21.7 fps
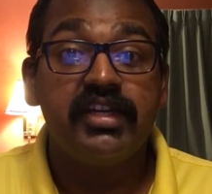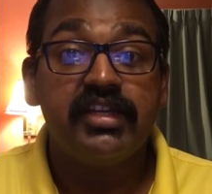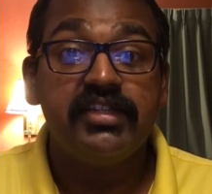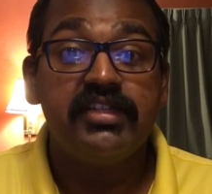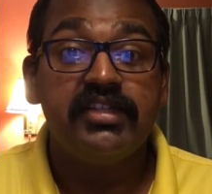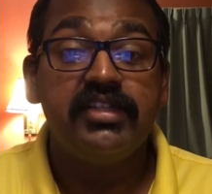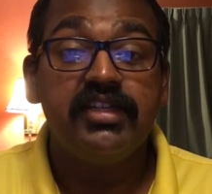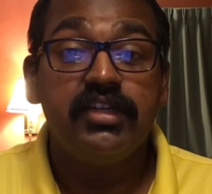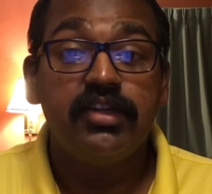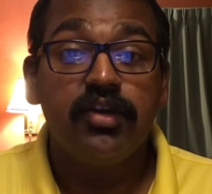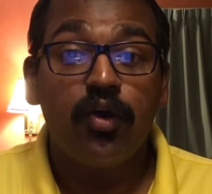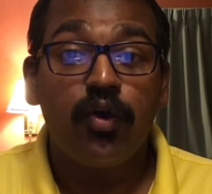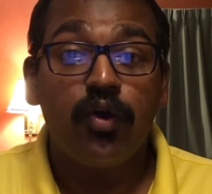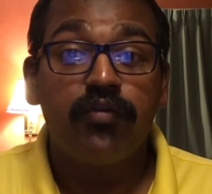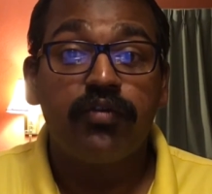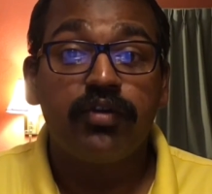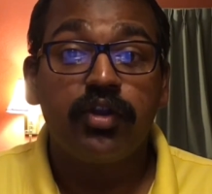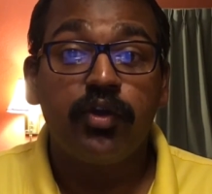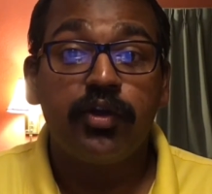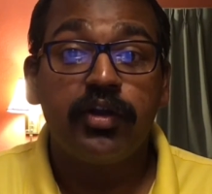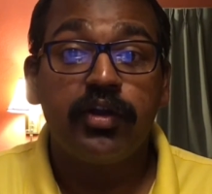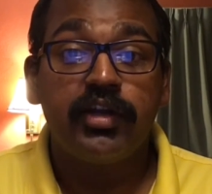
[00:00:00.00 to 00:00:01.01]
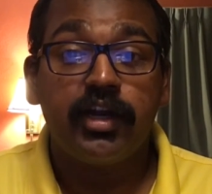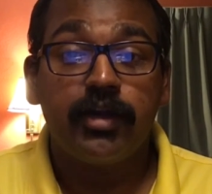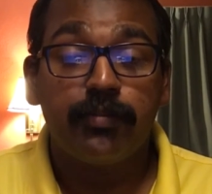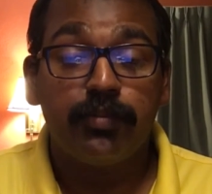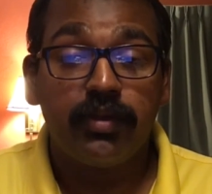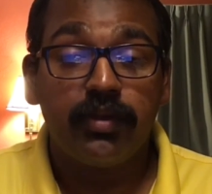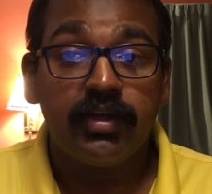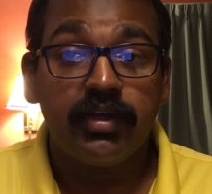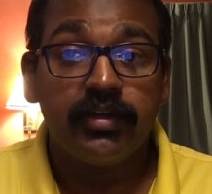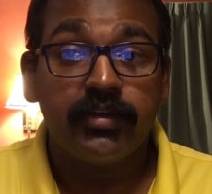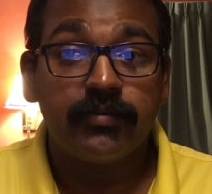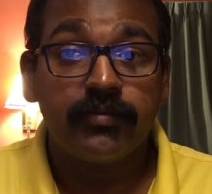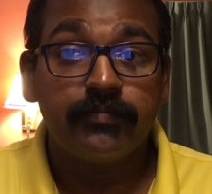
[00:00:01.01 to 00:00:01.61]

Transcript: easy to overload an airplane.